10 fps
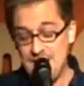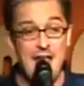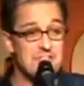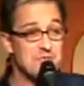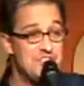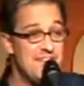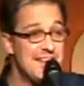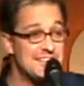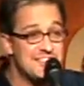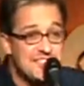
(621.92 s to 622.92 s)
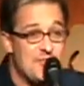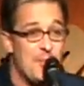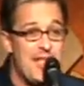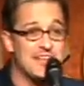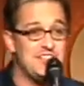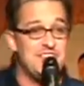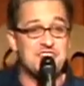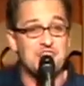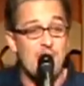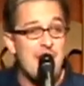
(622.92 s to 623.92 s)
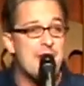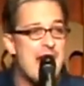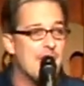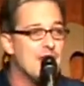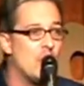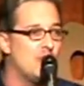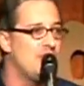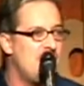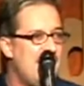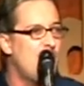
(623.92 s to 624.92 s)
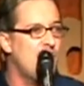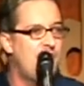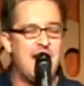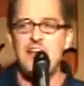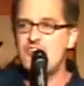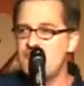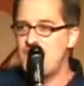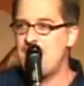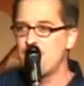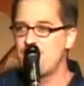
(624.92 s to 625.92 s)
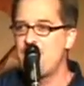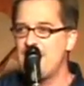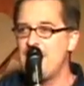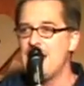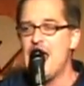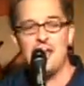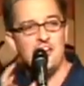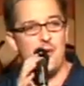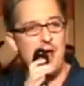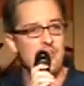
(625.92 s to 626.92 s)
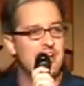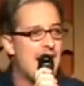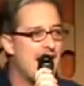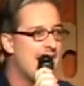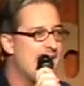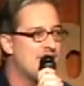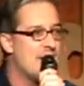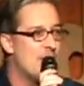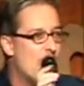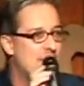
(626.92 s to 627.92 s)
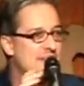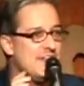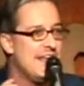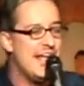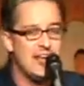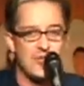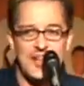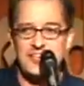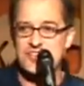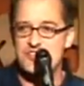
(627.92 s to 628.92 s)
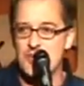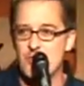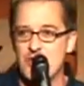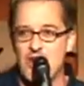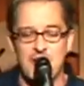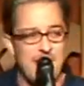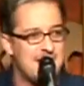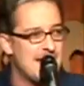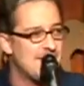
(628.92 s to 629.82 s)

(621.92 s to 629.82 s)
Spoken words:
Yeah, so she thinks this is for me, and she's screaming at me, going, "Did you think it was funny? Did you think it was funny?" And you know, every guy has that moment in a relationship where you got to make